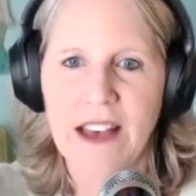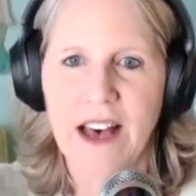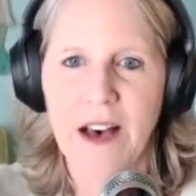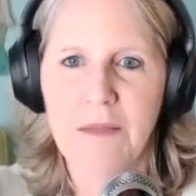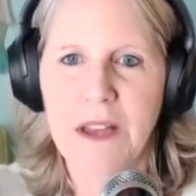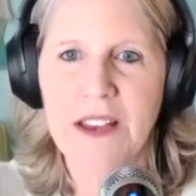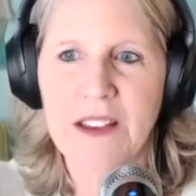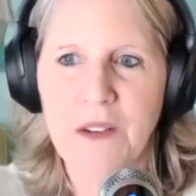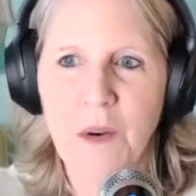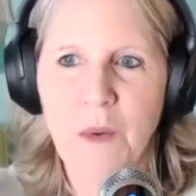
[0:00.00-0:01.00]
Um,
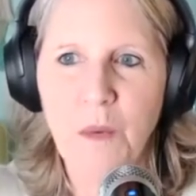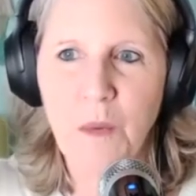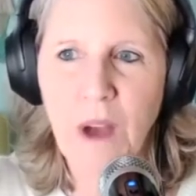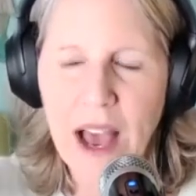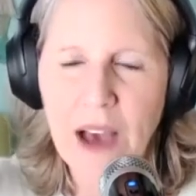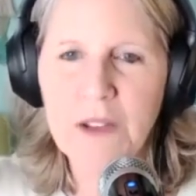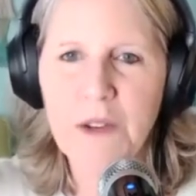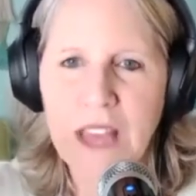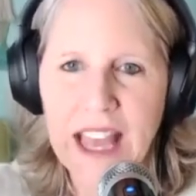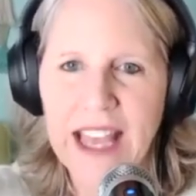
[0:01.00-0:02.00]
how do
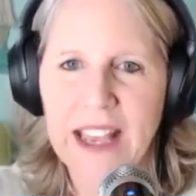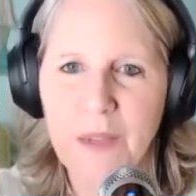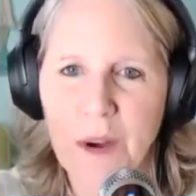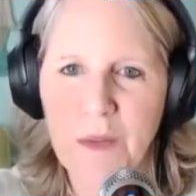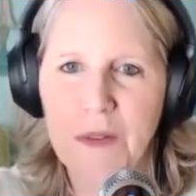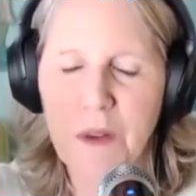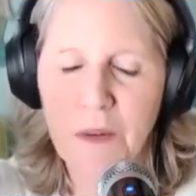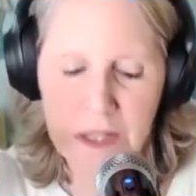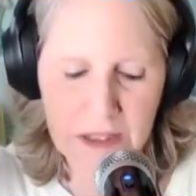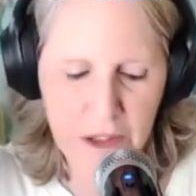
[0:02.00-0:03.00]
they what, what
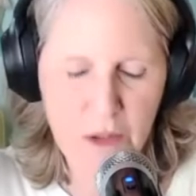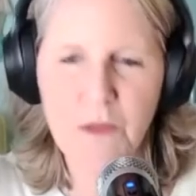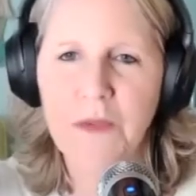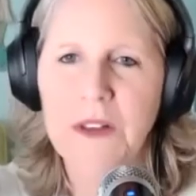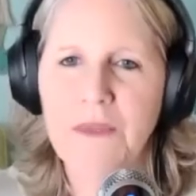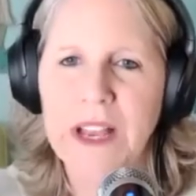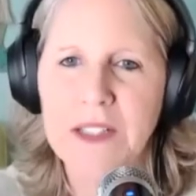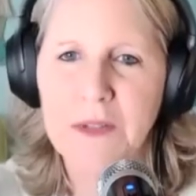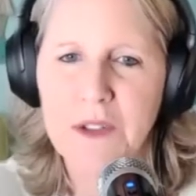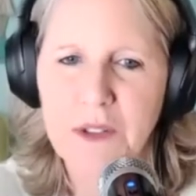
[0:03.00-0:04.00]
what would you
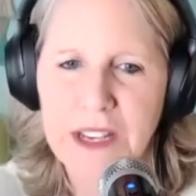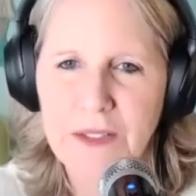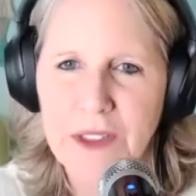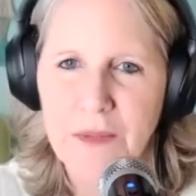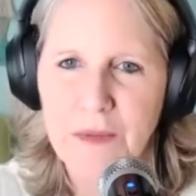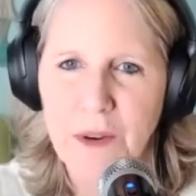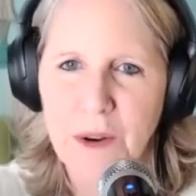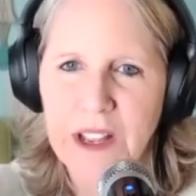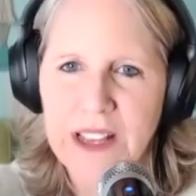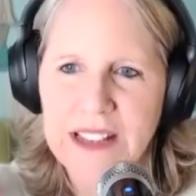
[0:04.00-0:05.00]
advice would you give them for